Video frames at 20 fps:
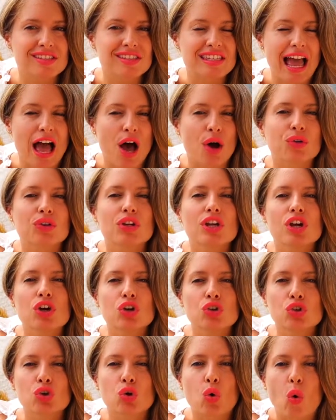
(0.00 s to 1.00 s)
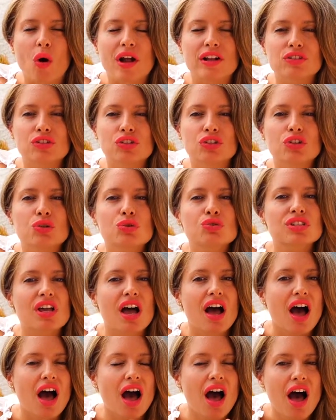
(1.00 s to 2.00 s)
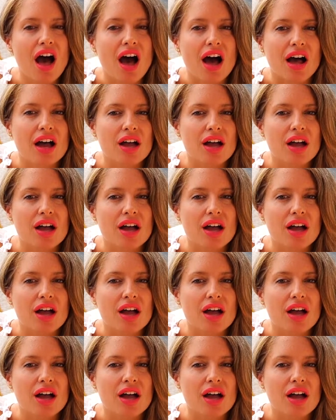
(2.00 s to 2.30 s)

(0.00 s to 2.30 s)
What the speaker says: sound, you're going to use A.